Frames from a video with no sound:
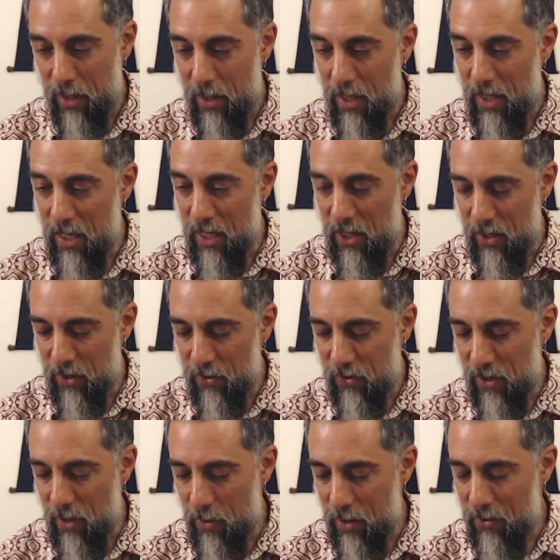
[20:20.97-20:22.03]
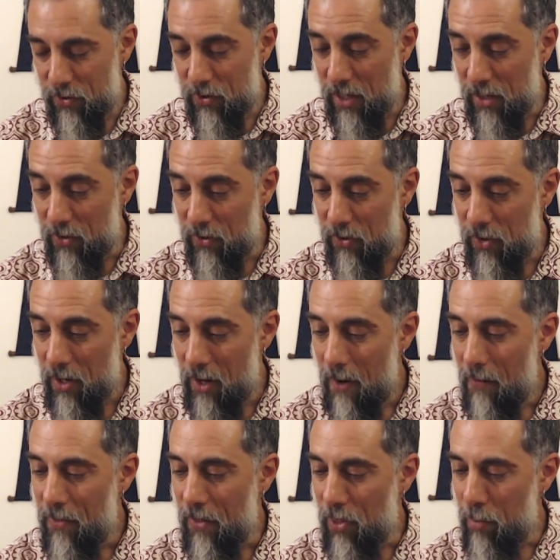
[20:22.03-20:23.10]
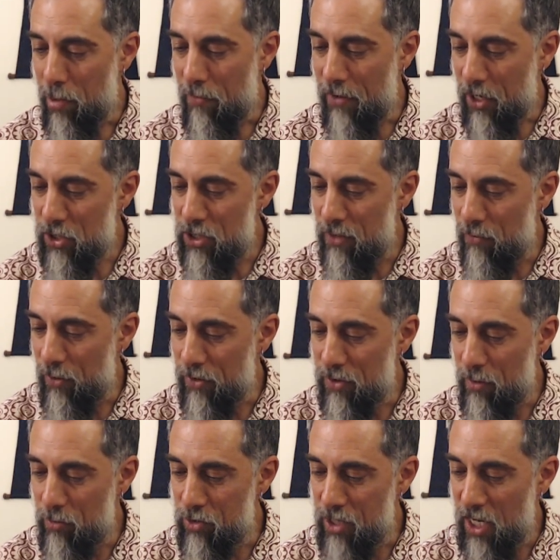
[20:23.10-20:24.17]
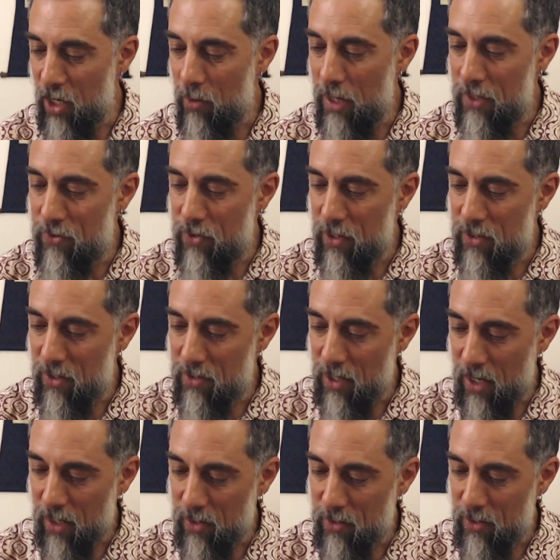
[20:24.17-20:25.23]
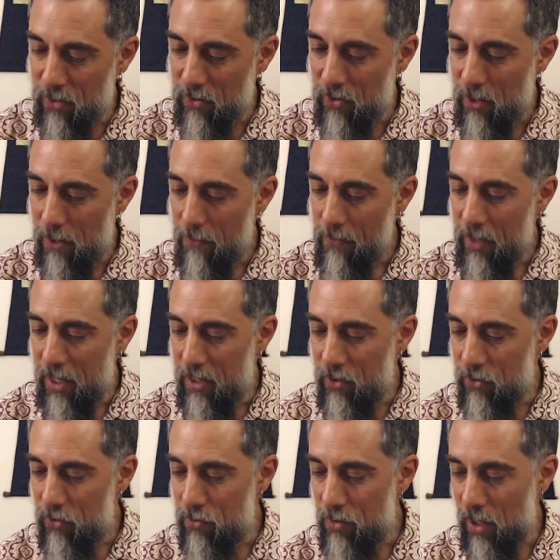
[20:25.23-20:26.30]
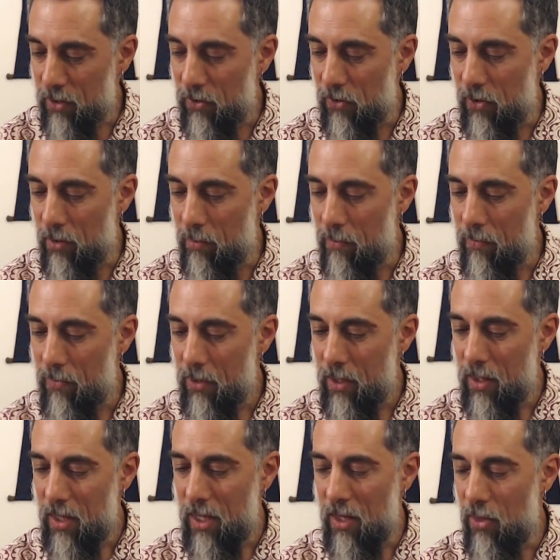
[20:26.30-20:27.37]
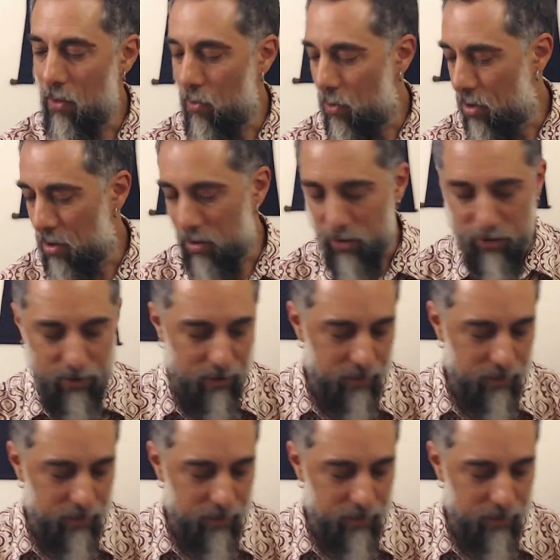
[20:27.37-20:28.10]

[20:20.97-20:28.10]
It is in this sense that the perfection of wisdom generates the Tathagatas and instructs them in the world.